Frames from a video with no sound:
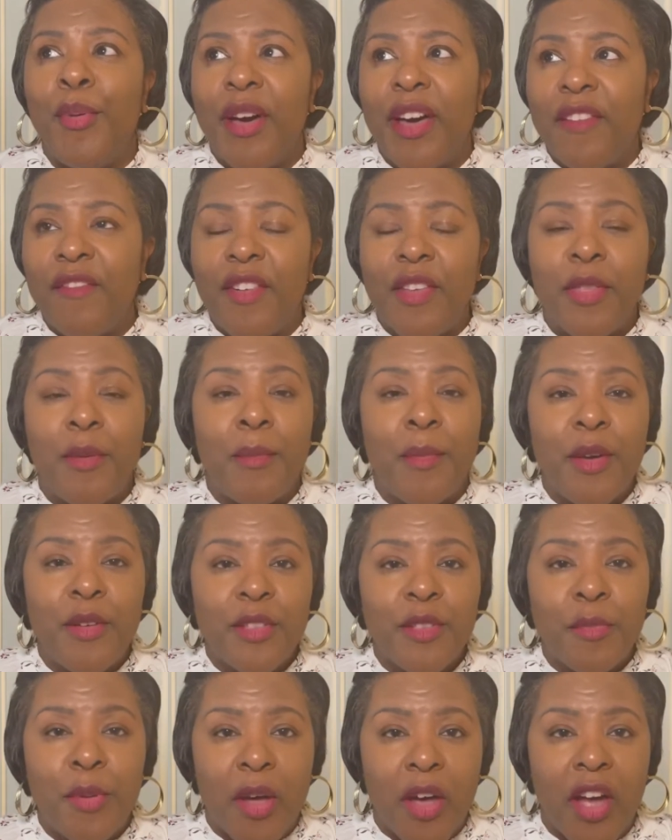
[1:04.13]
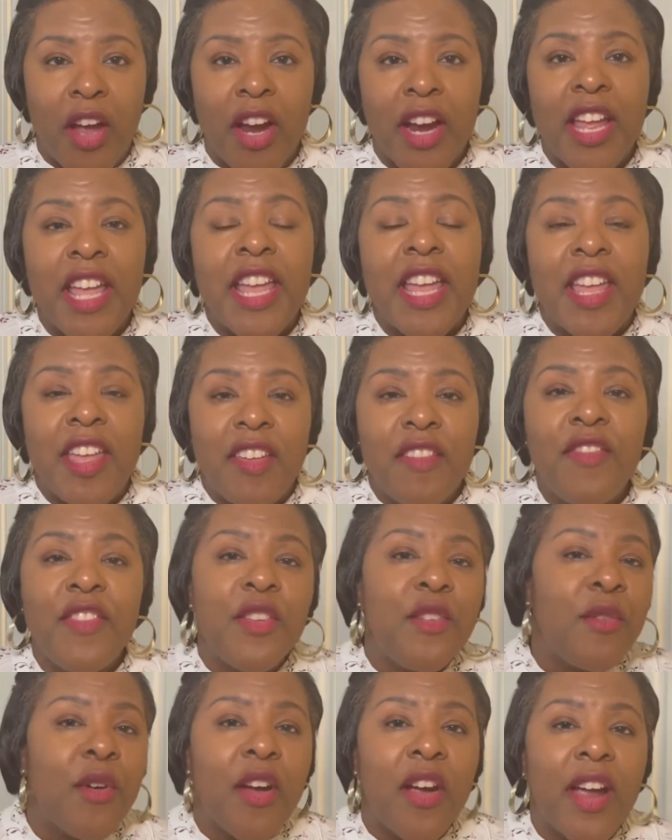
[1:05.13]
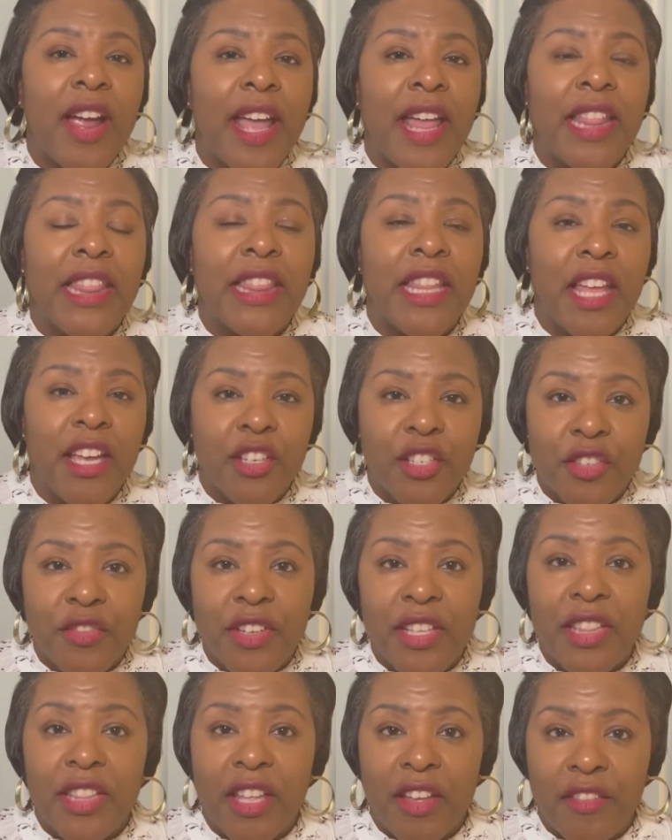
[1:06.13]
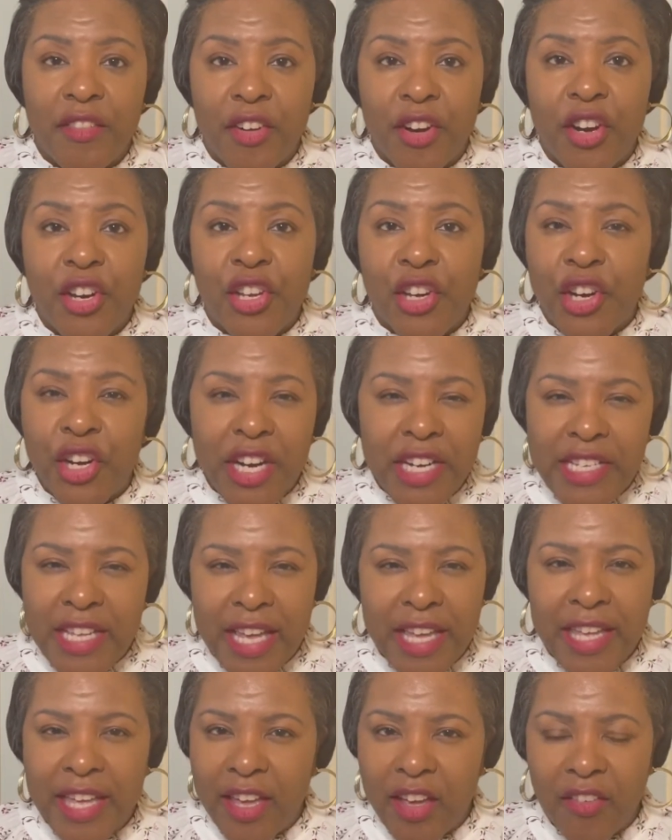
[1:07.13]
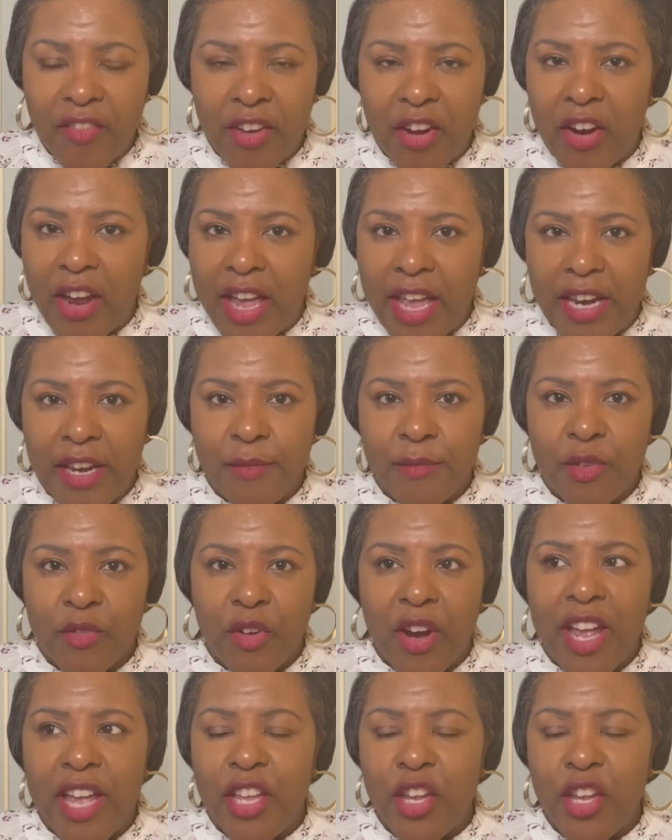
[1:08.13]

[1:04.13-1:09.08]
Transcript: for the most part, if you are a luxury lover, you're going to take care of your items, right?